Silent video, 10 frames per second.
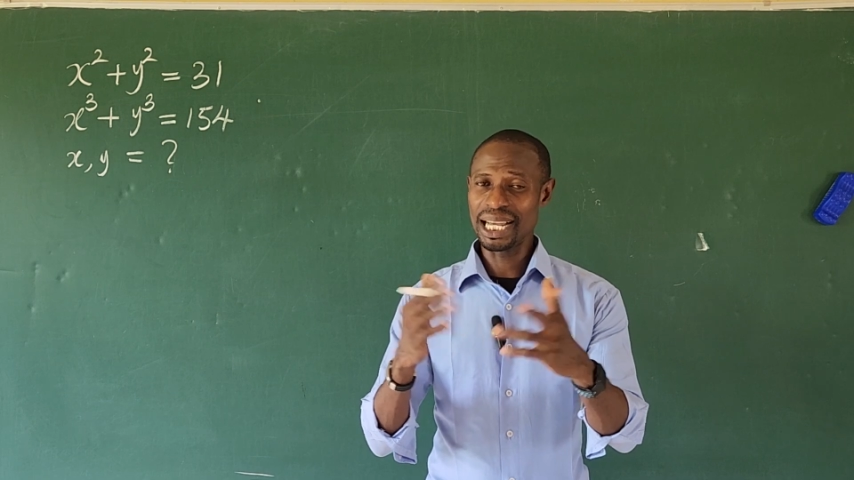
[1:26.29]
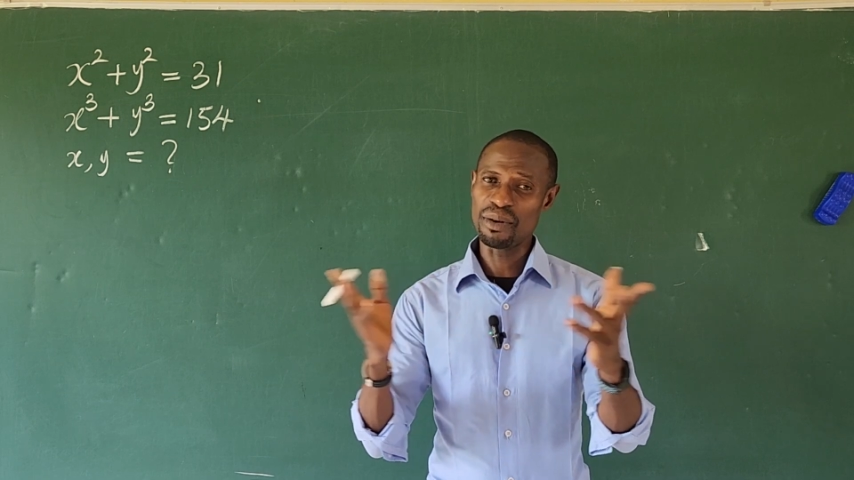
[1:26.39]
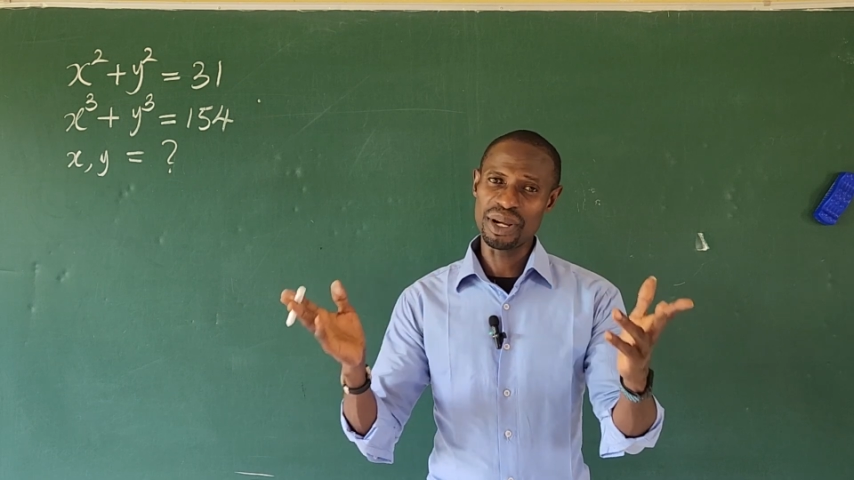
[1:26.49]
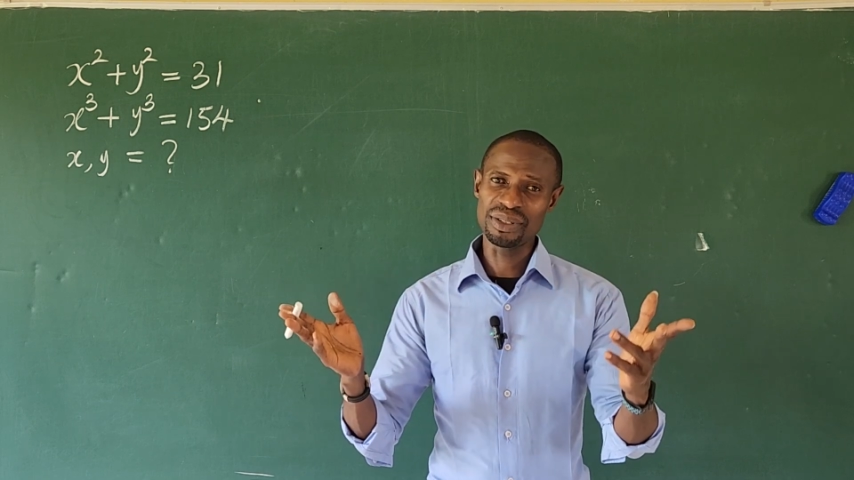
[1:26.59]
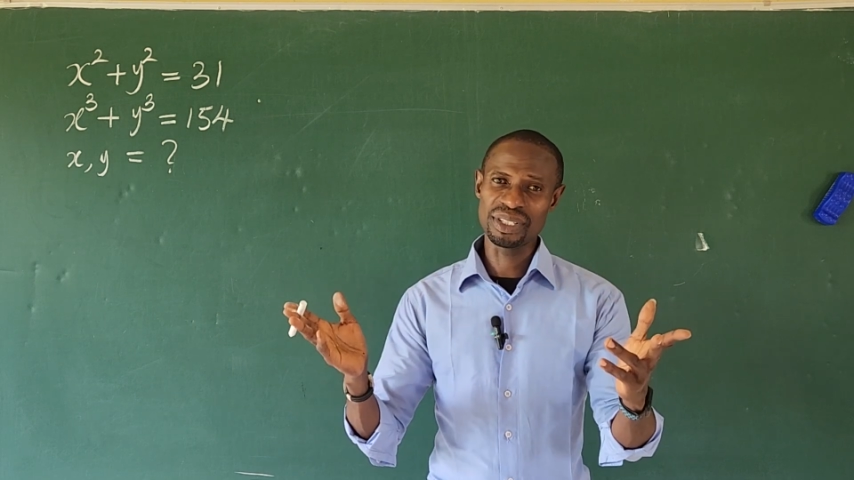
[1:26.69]

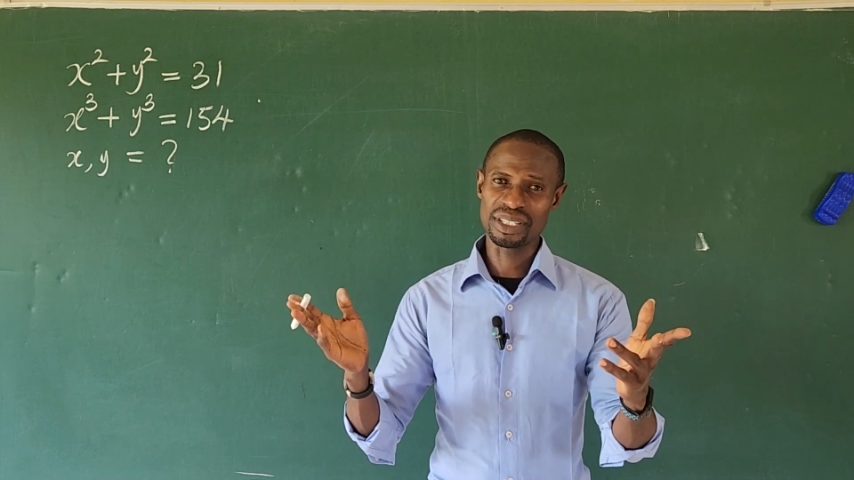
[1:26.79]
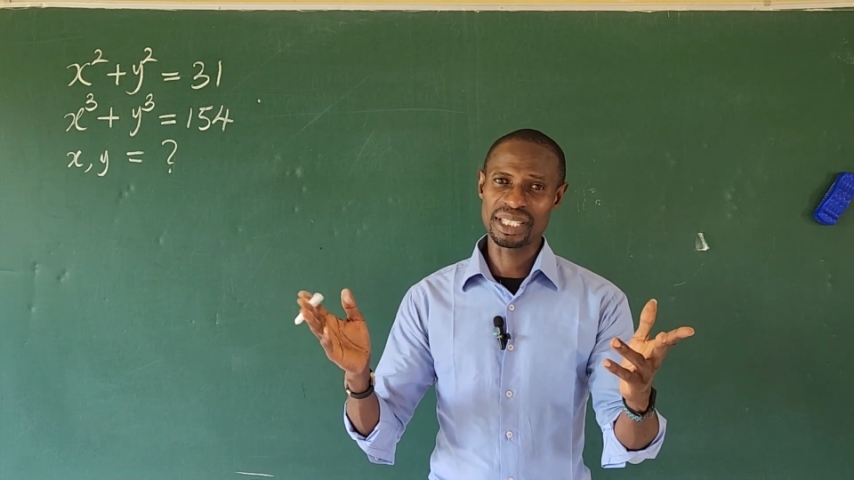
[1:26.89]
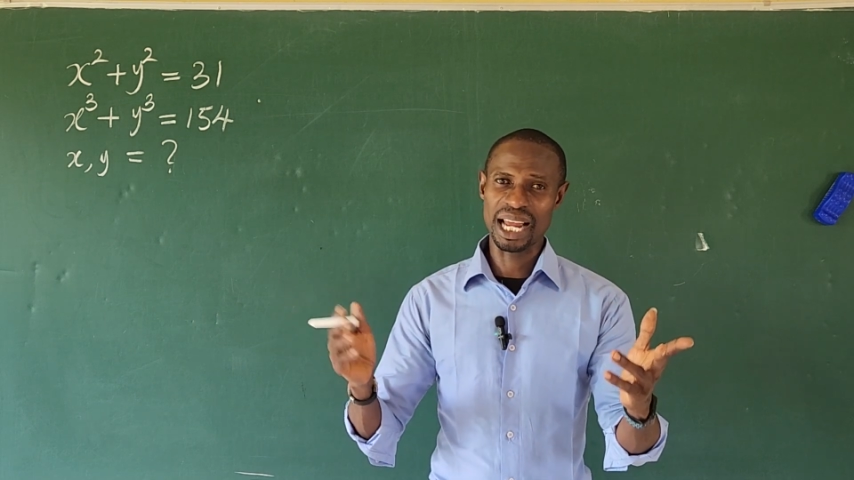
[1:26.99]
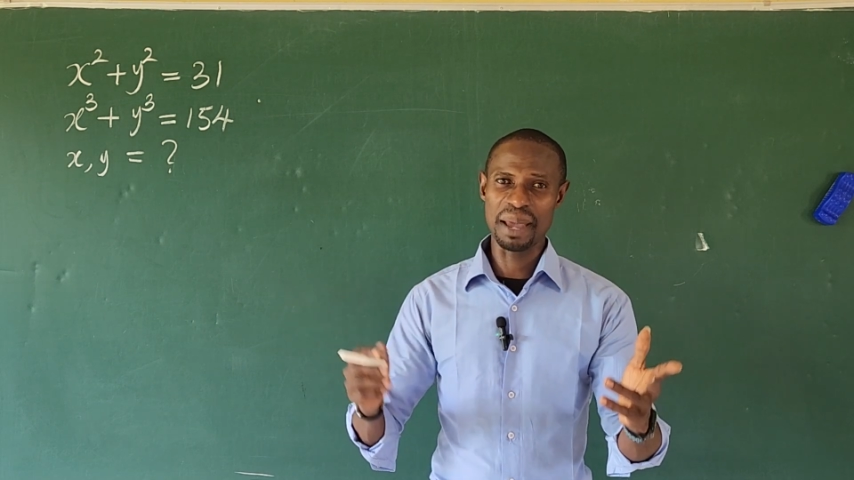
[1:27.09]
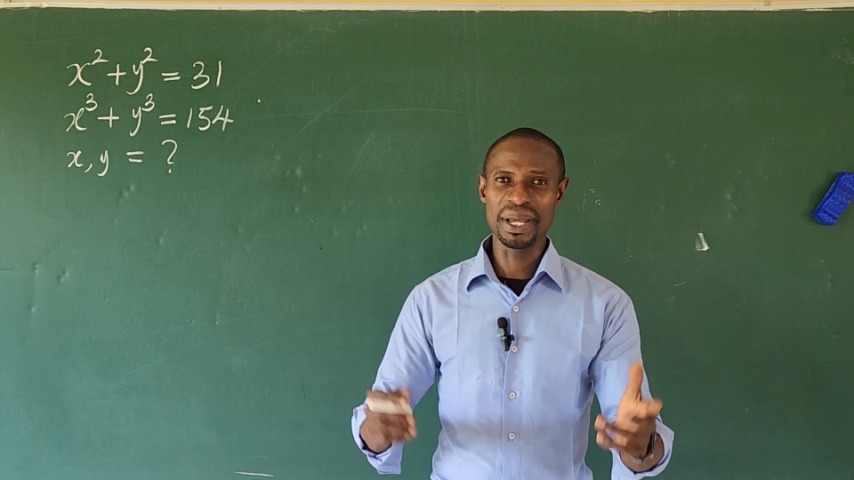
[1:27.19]
and when you
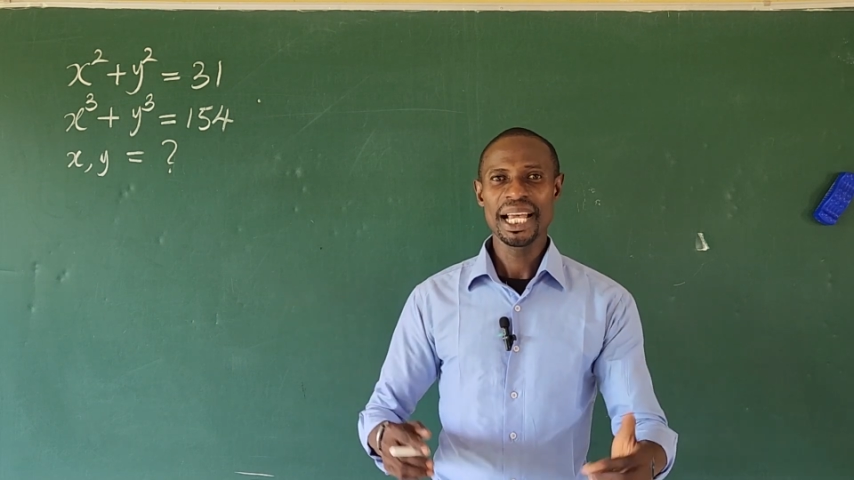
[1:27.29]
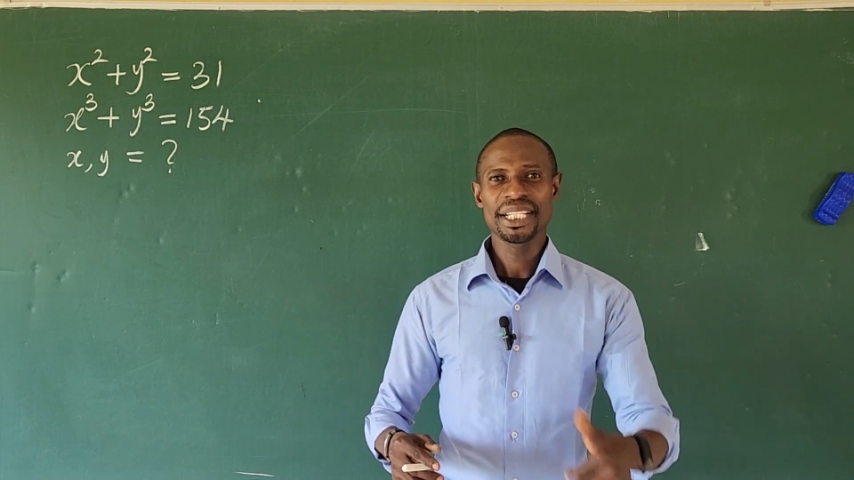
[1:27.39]
subscribe